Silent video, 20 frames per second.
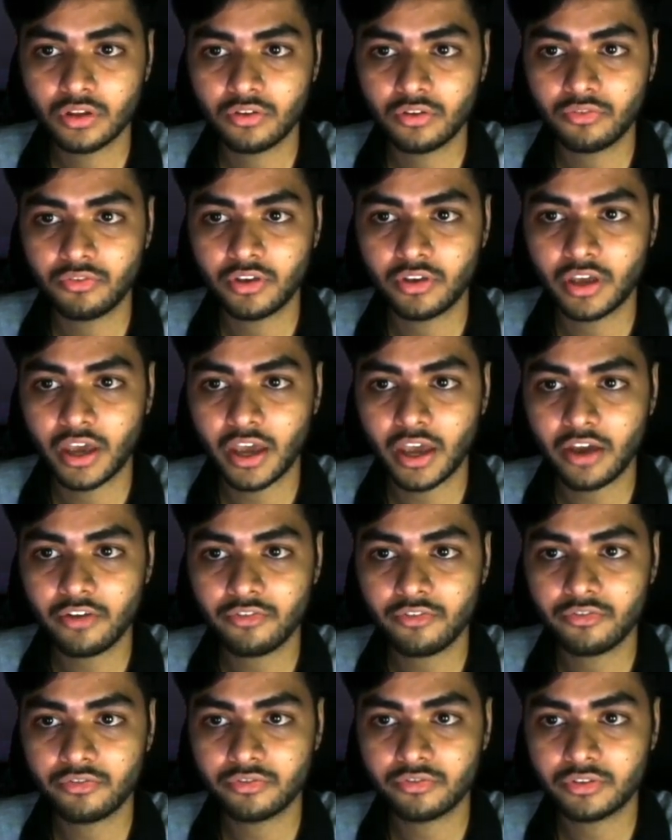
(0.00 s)
we
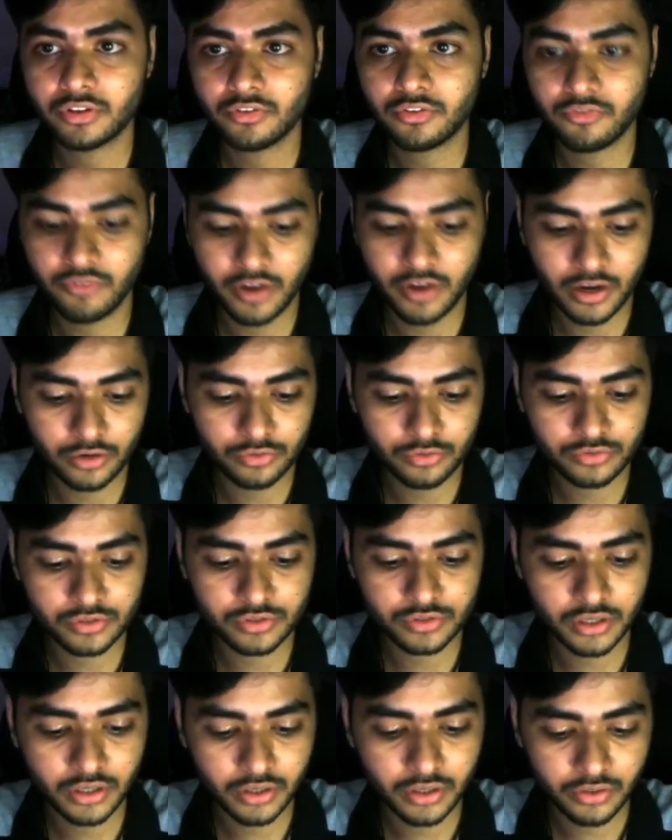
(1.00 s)
have the value
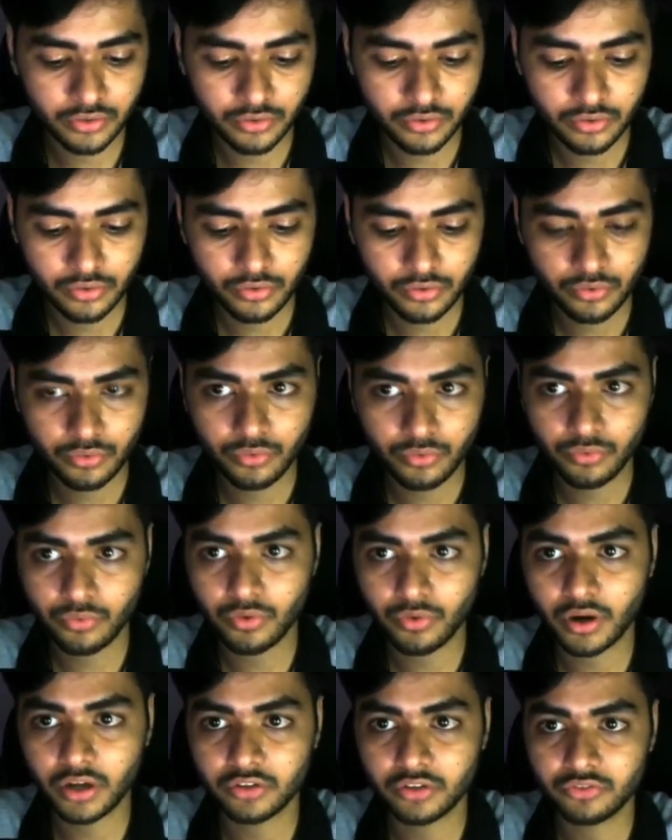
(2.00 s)
say
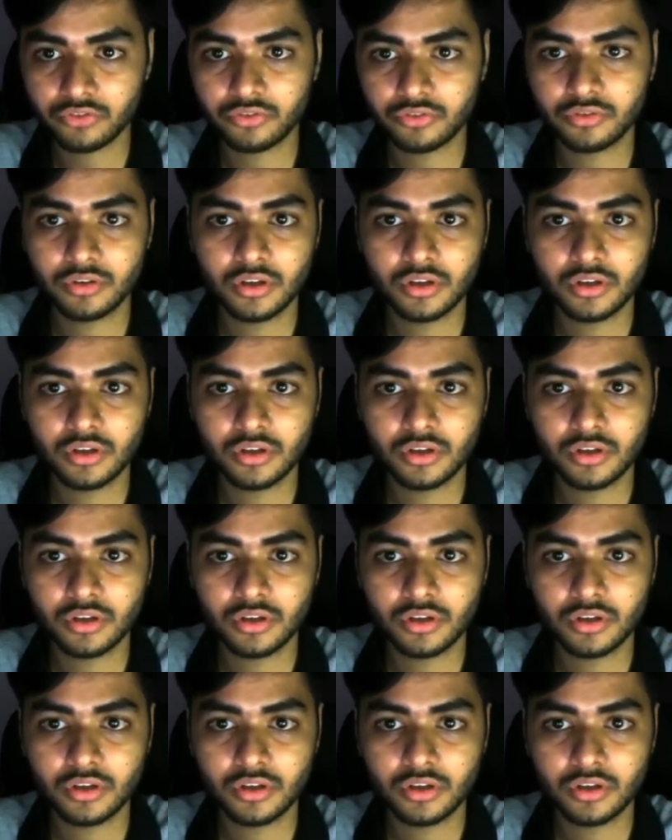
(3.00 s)
Raj,